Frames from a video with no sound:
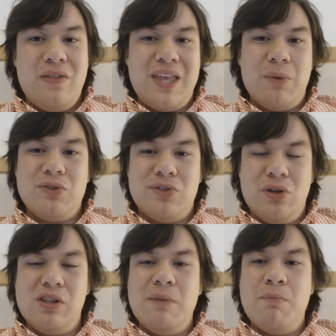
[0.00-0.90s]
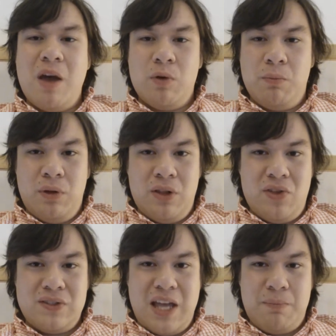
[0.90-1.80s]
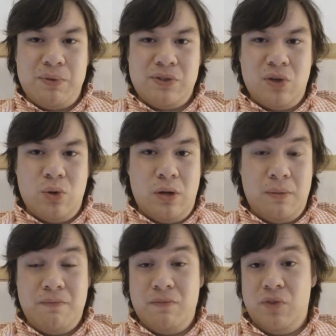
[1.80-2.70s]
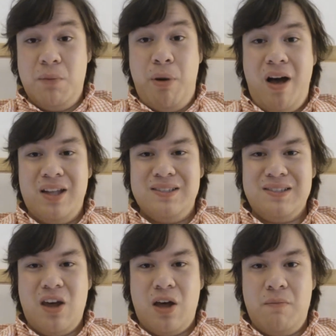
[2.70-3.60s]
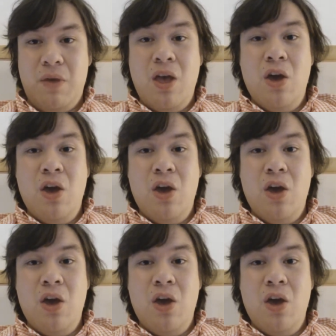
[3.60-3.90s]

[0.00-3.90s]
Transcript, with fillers: that was certainly memorable in this episode the Pond Scum,